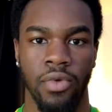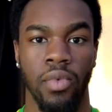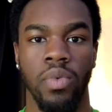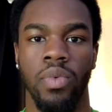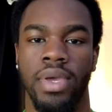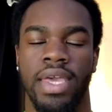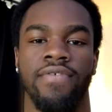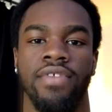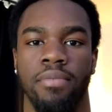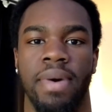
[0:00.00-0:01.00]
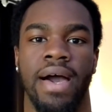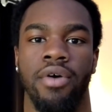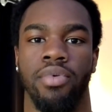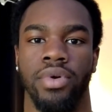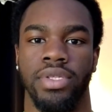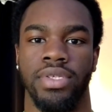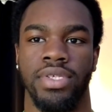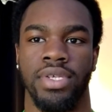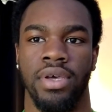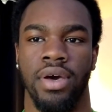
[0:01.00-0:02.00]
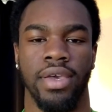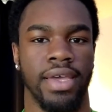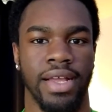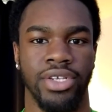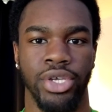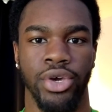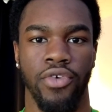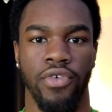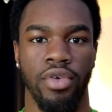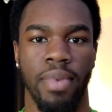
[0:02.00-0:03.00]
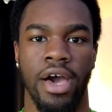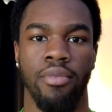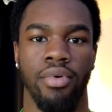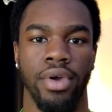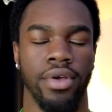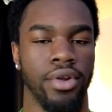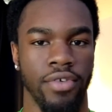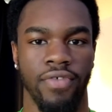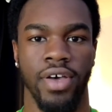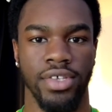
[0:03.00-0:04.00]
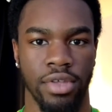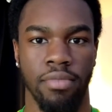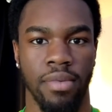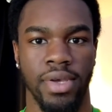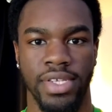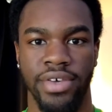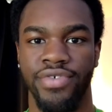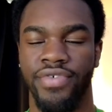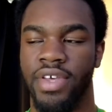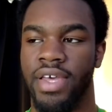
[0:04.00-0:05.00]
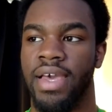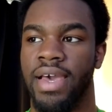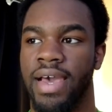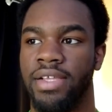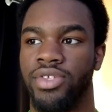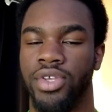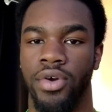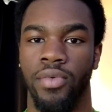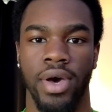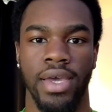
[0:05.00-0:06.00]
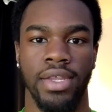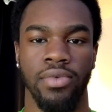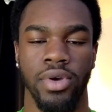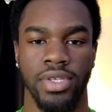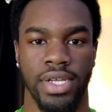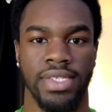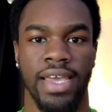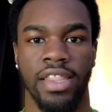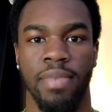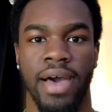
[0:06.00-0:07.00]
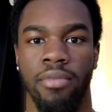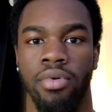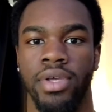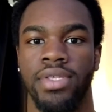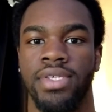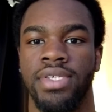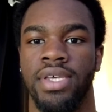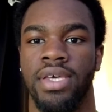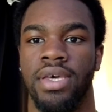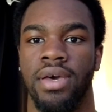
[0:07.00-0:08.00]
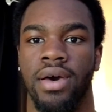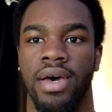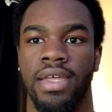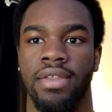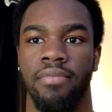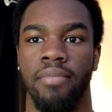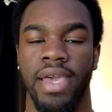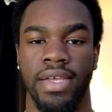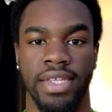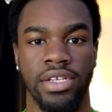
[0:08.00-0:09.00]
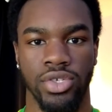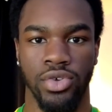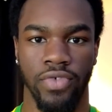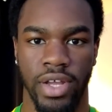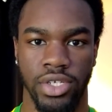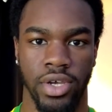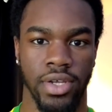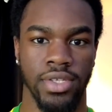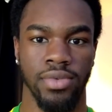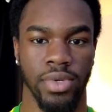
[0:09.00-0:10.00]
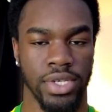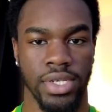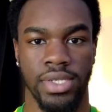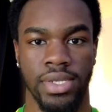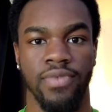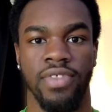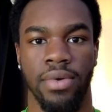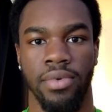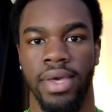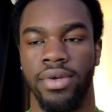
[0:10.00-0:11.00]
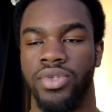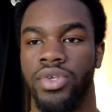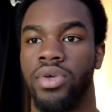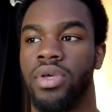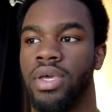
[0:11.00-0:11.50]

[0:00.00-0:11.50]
when we were given the PowerPoints, I could actually go through the PowerPoint a lot faster by myself. And so what I did was I'd take the PowerPoints, I'd make digital flashcards, which is something that we'll get onto,